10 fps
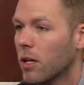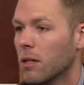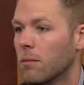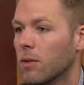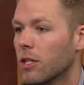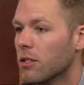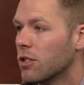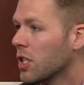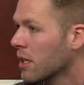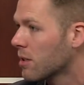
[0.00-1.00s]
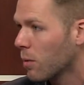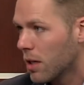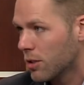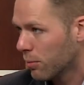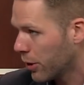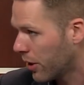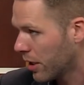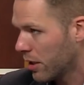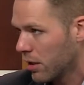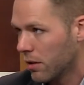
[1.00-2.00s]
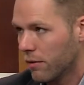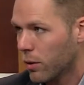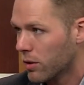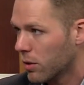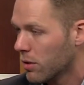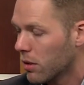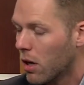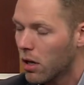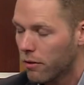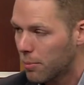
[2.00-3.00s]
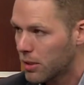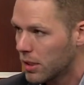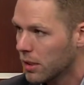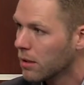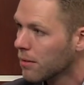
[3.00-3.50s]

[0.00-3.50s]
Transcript: Um, there's Jenks, Owasso, Broken Arrow, and of course Tulsa are all represented.